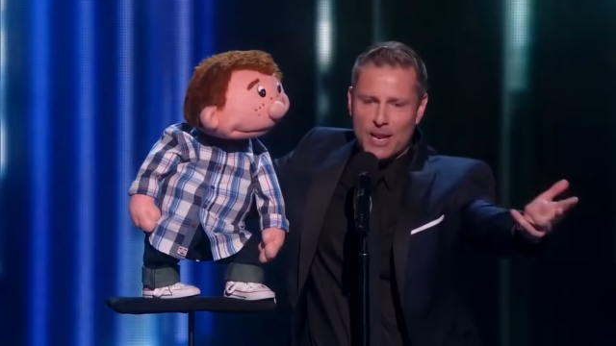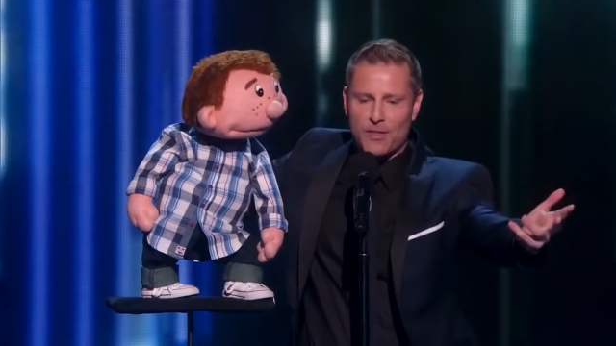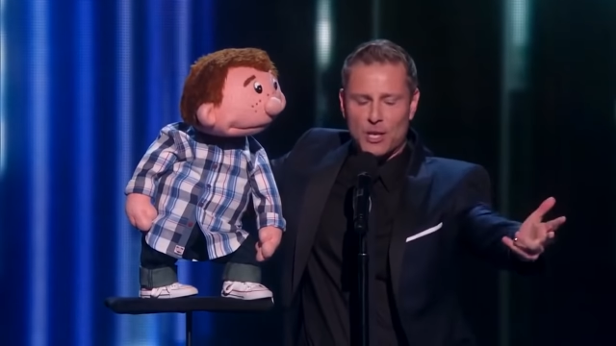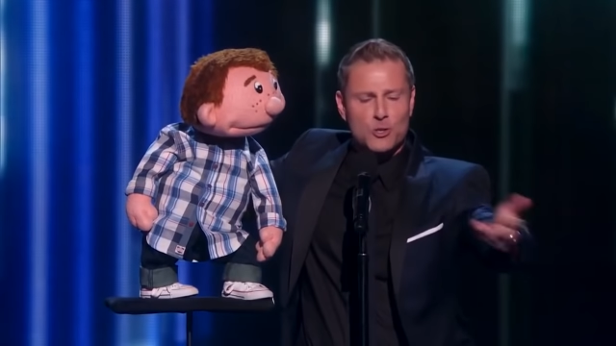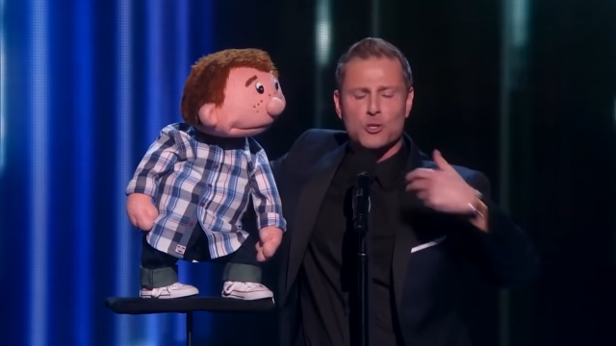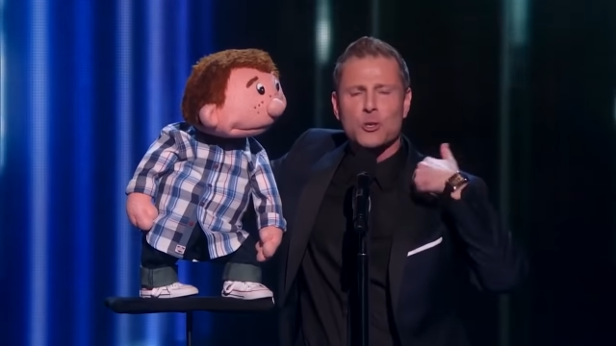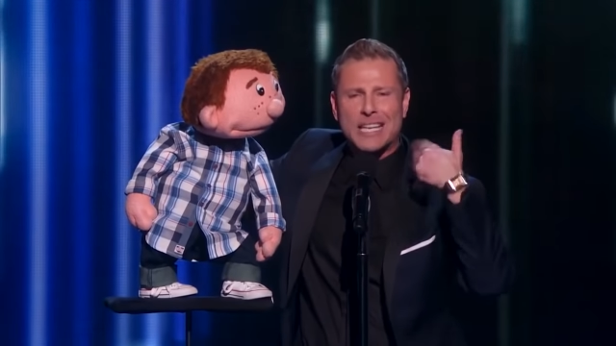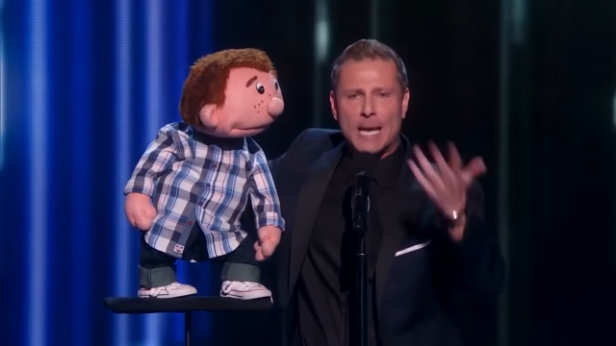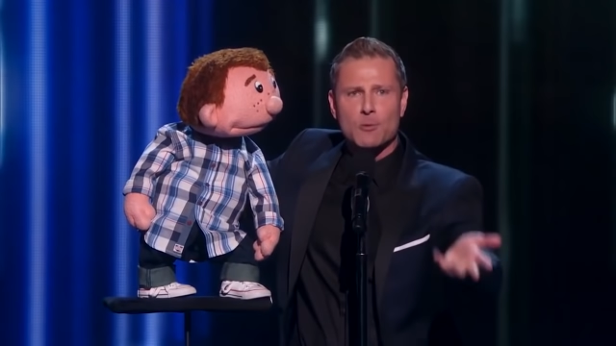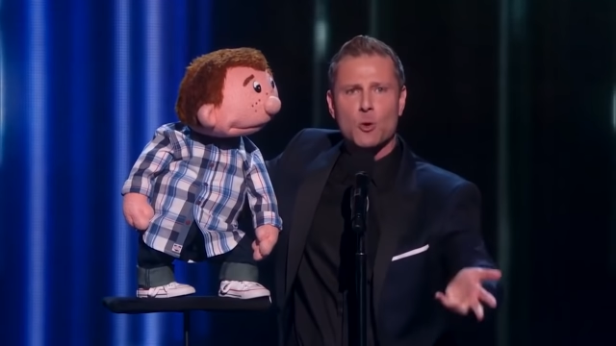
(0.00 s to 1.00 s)
Speaker 1: anything. You've just got to
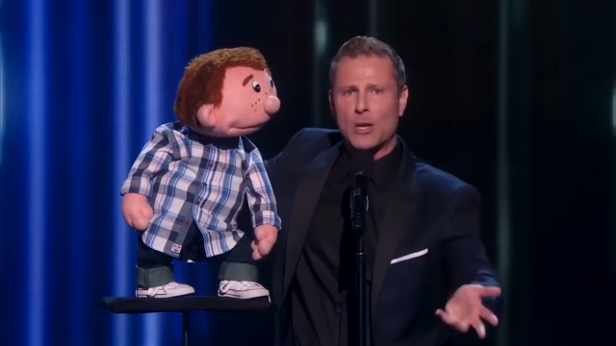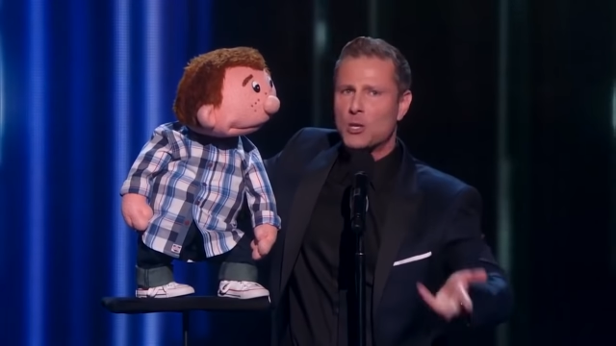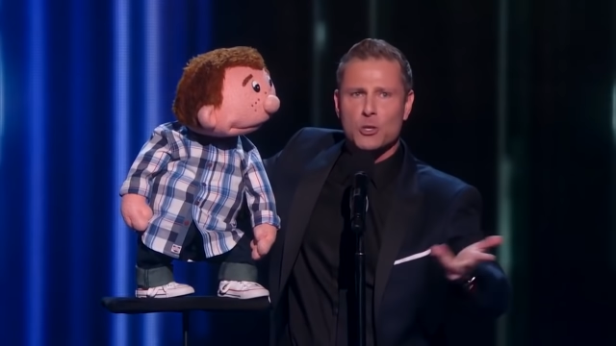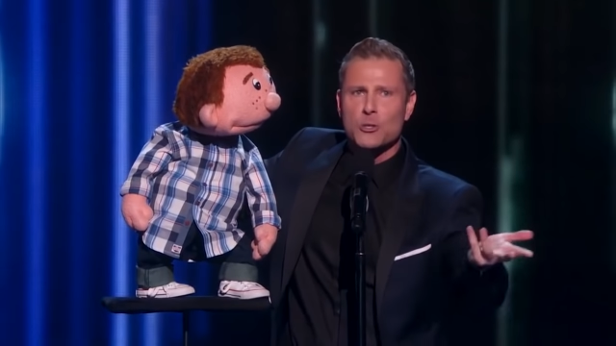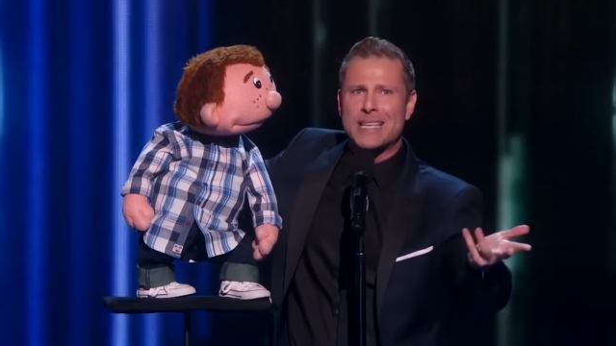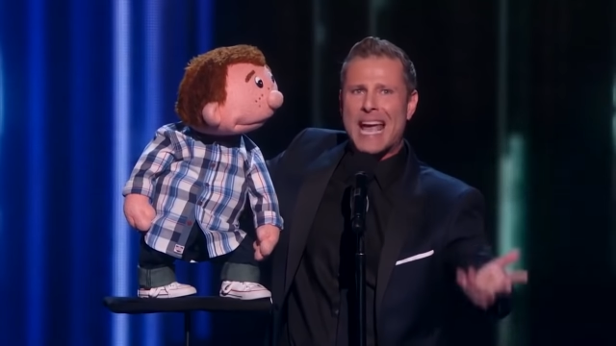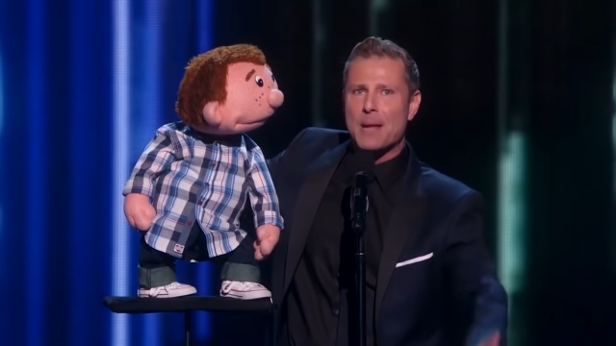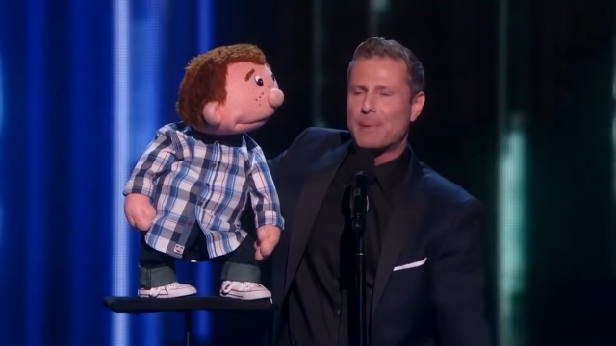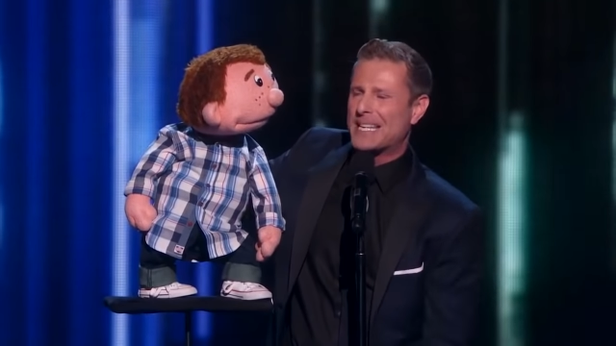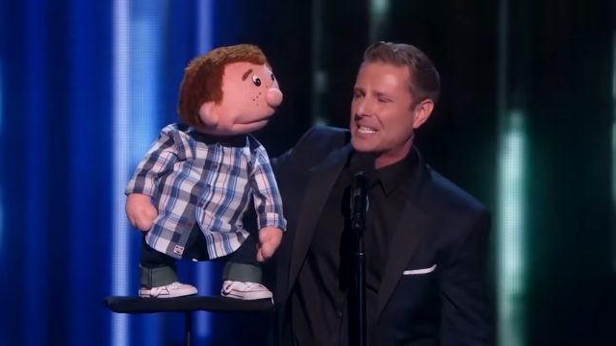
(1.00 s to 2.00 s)
keep talking. You could do the A B